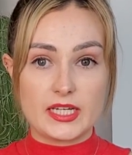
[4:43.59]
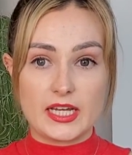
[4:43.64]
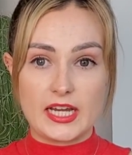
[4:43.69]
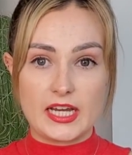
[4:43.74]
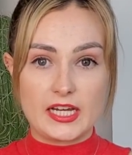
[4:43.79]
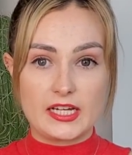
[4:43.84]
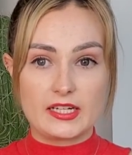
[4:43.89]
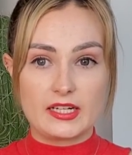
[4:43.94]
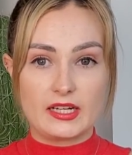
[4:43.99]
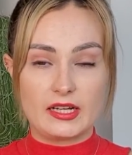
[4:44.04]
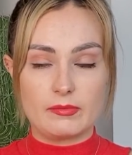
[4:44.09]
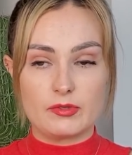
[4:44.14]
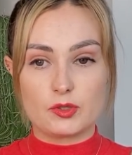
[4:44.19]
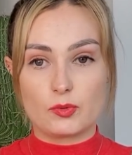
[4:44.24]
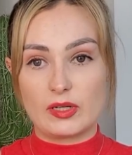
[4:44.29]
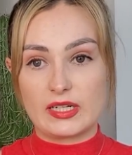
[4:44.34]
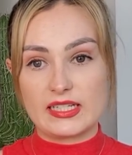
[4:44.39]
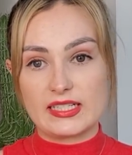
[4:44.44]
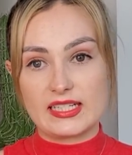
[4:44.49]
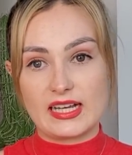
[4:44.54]
8 and I'm
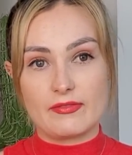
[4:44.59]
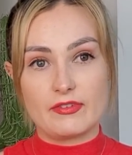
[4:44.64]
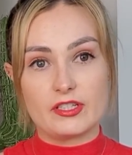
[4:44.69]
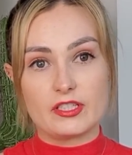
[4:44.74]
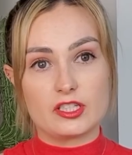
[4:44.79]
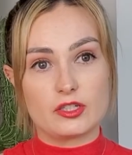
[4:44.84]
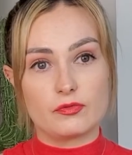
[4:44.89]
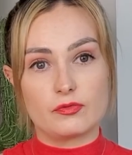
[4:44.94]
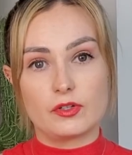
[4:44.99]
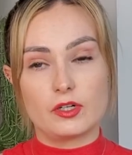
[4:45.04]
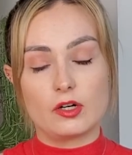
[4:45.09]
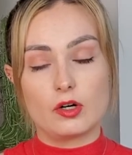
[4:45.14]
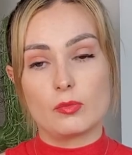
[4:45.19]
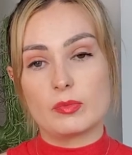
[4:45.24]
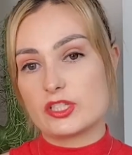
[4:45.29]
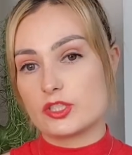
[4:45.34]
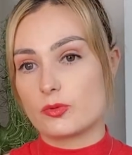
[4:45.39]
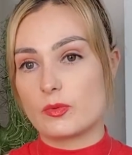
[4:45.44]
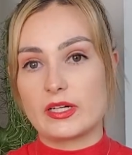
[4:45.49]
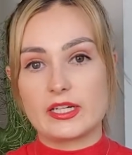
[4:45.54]
27, so for
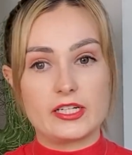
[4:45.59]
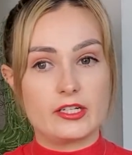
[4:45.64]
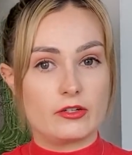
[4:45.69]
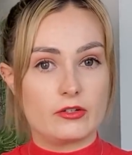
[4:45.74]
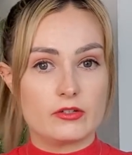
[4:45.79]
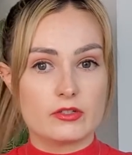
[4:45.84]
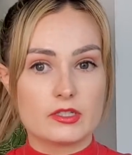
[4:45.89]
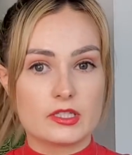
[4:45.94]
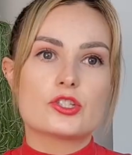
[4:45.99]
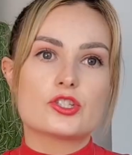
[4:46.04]
almost 20 years.